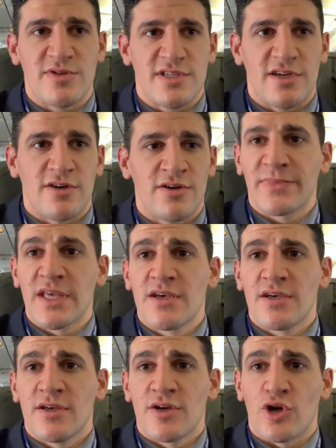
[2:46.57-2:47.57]
So
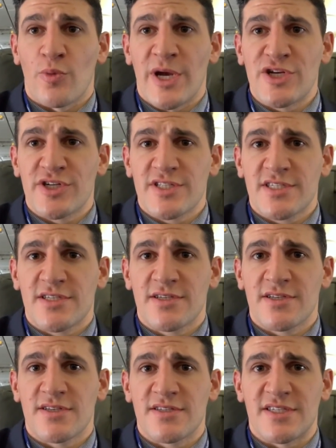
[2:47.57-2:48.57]
go Patriots
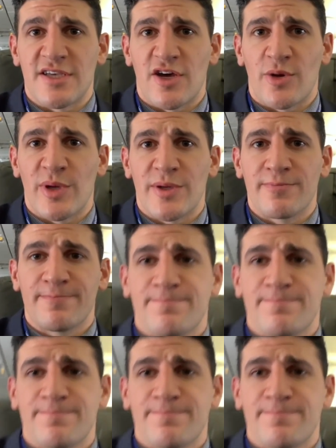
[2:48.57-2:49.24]
see out of it.